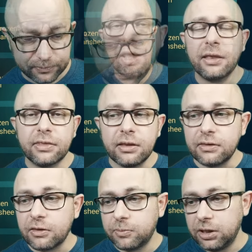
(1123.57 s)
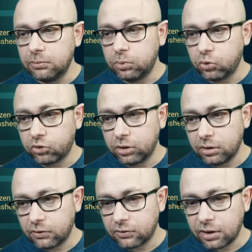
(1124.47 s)
And then the speed booster
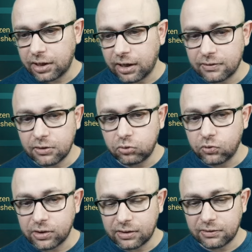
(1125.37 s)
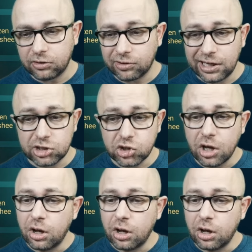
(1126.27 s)
is running at the 260 range.